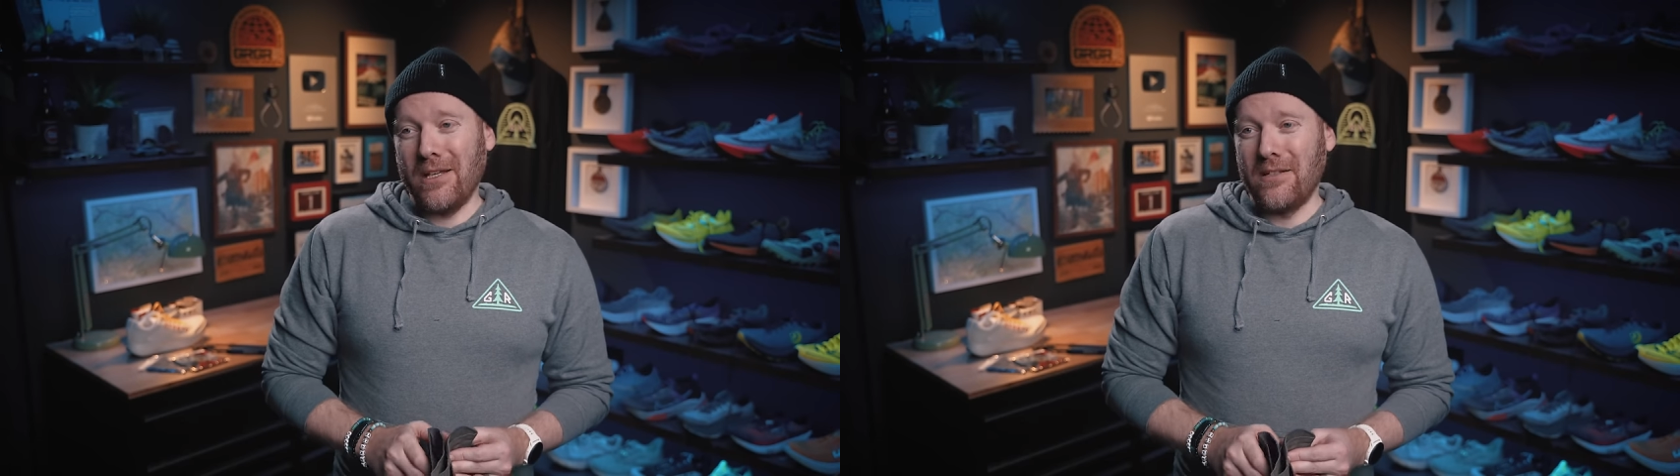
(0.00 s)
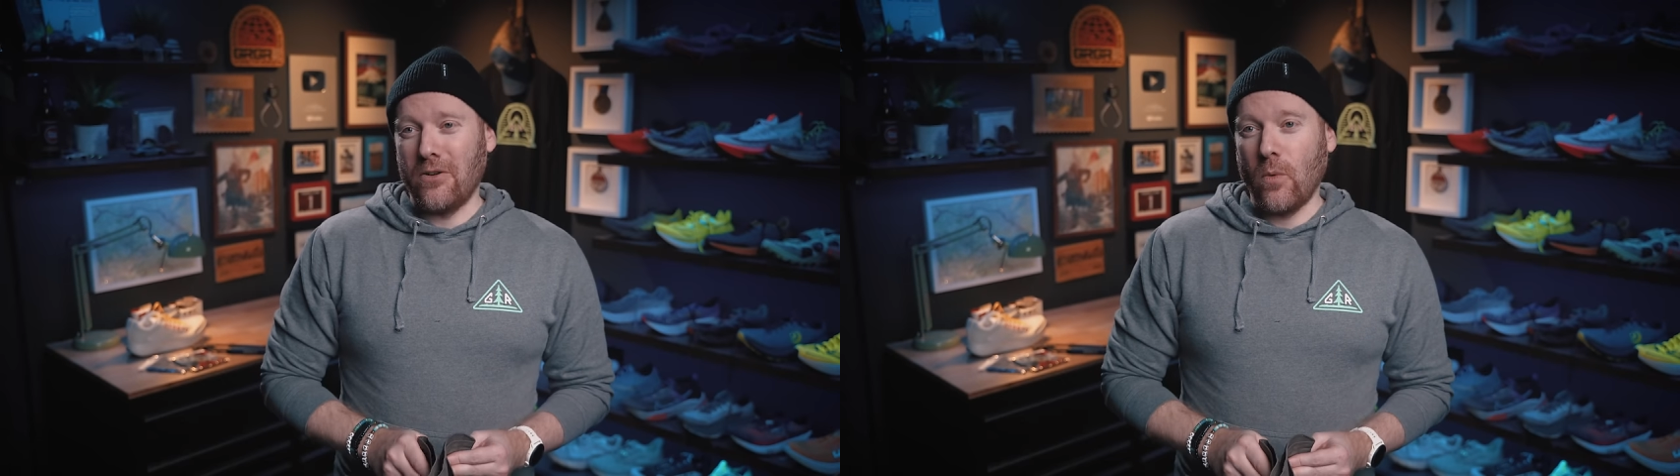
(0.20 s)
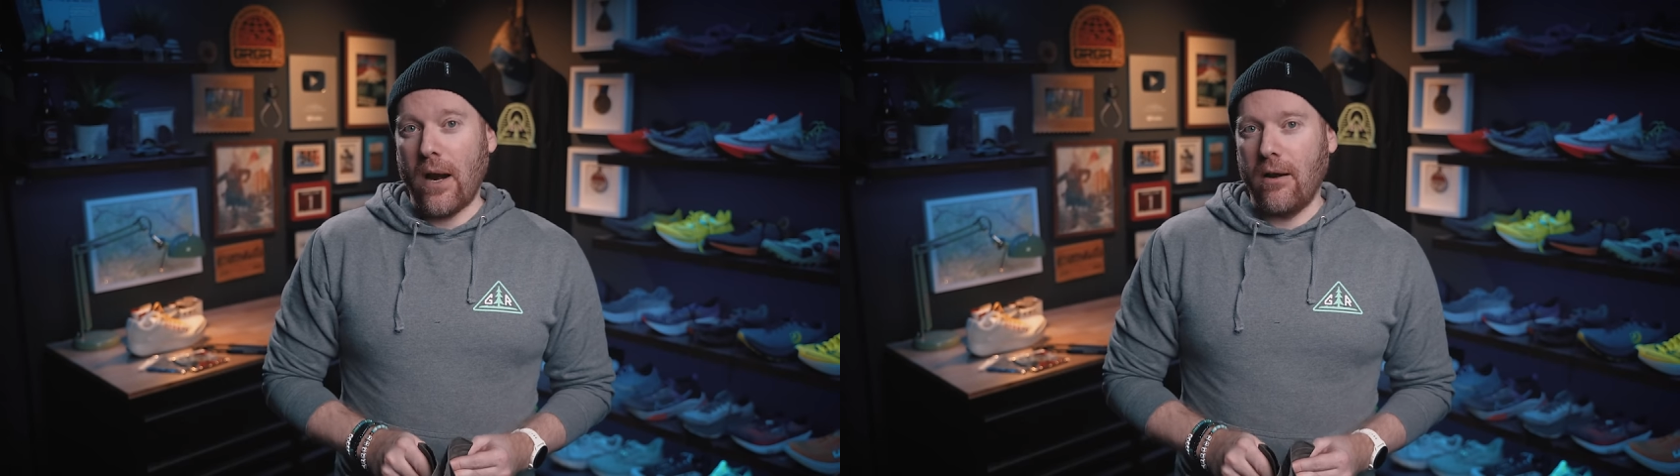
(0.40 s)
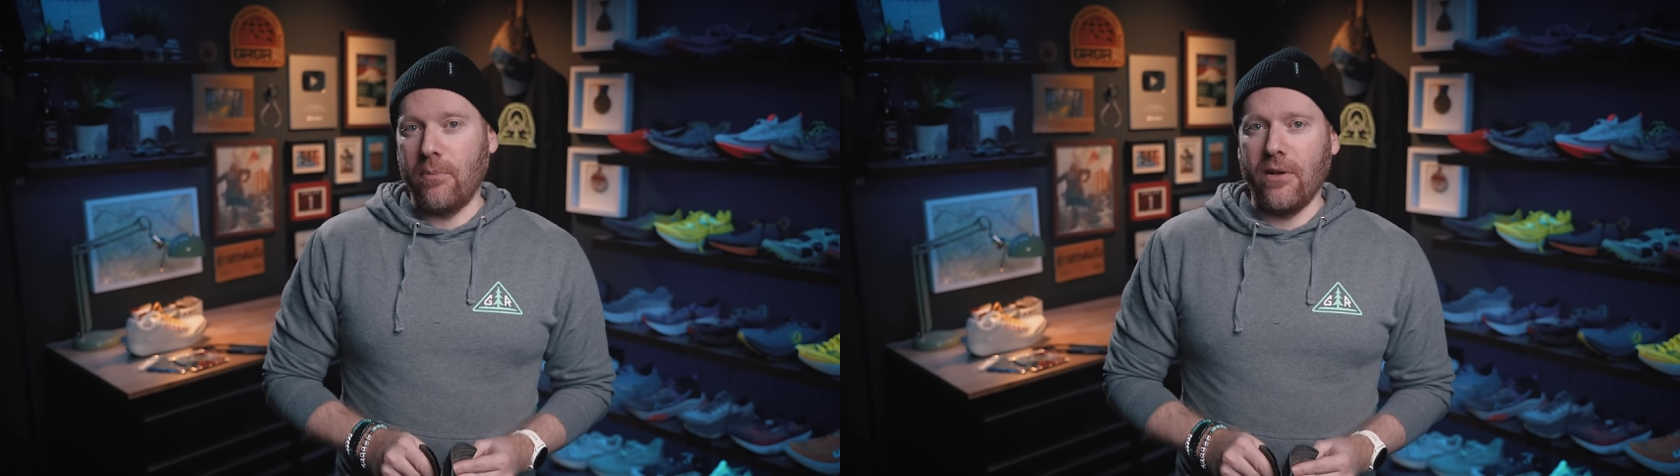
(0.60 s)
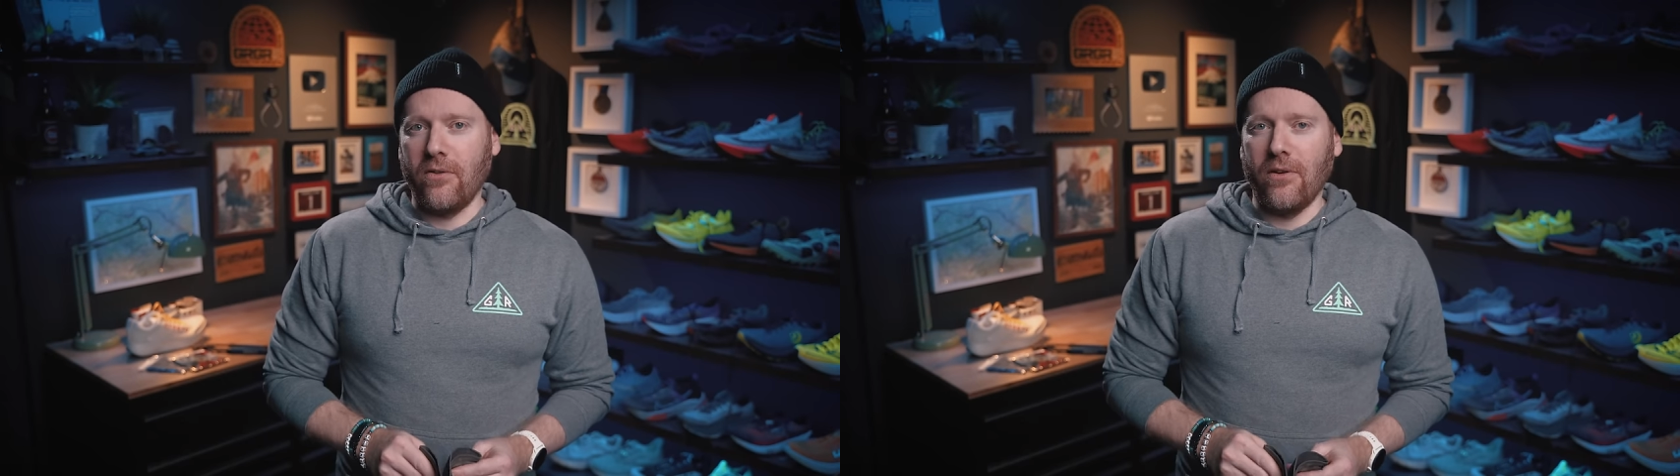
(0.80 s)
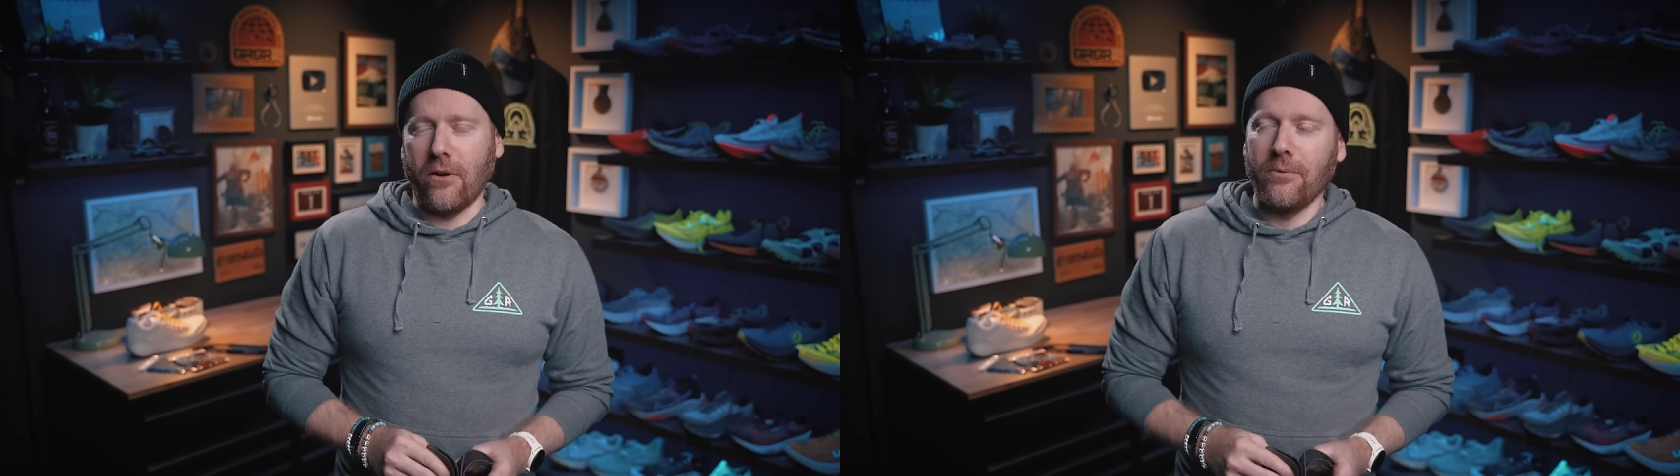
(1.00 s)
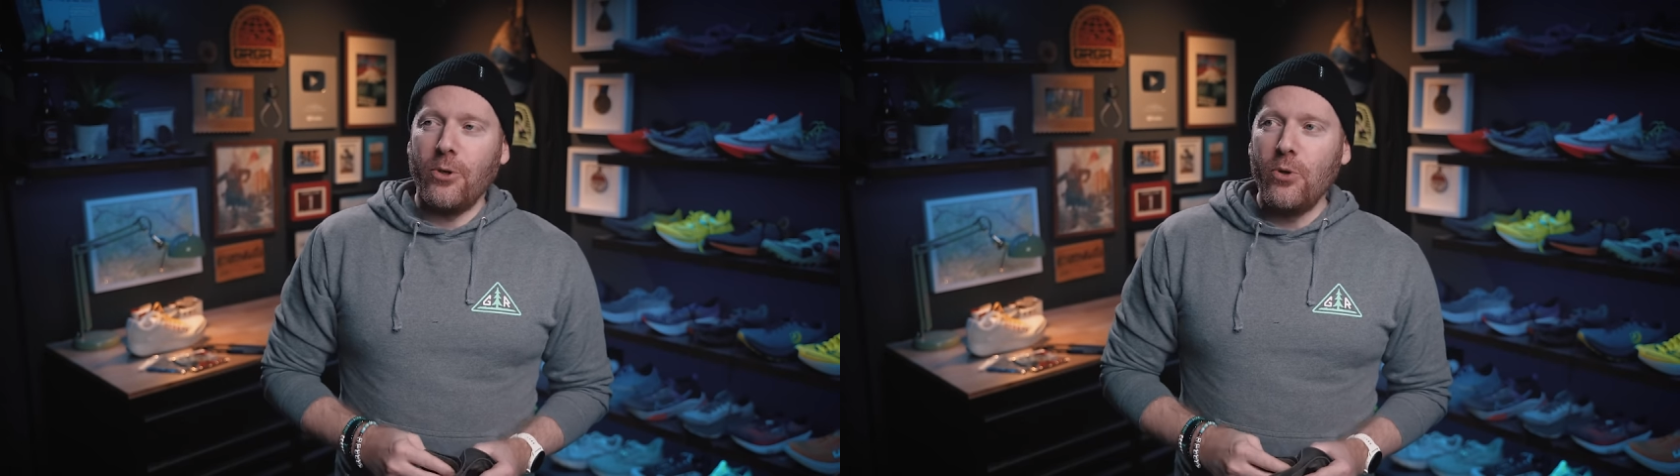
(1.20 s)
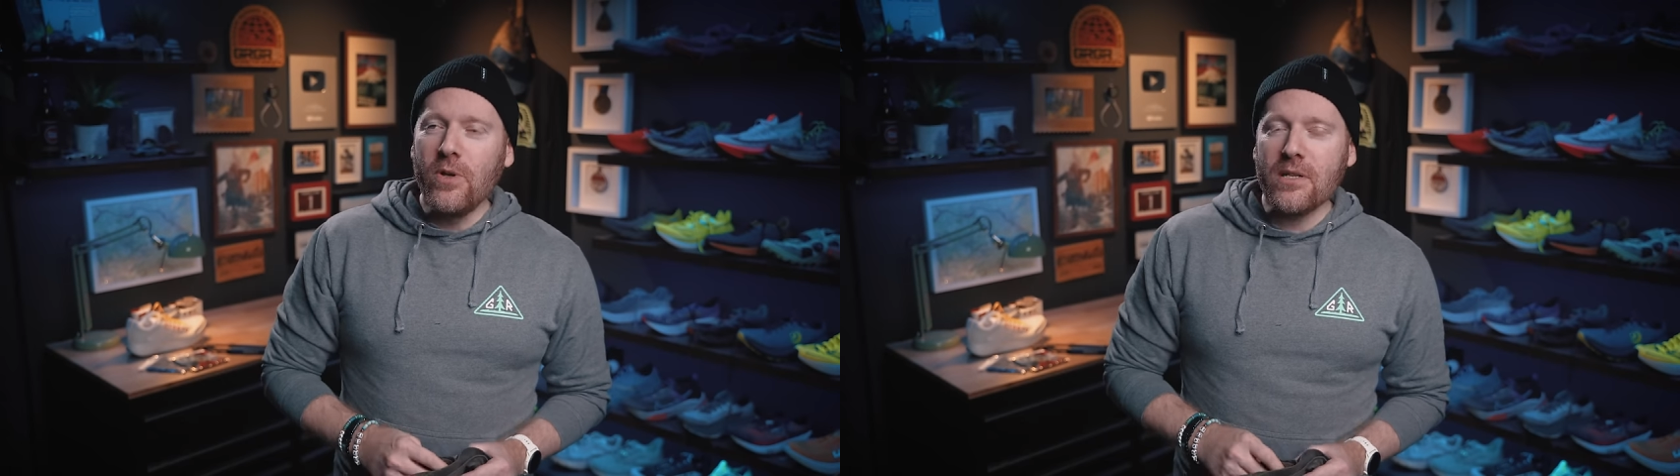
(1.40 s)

consider wearing because, you know, who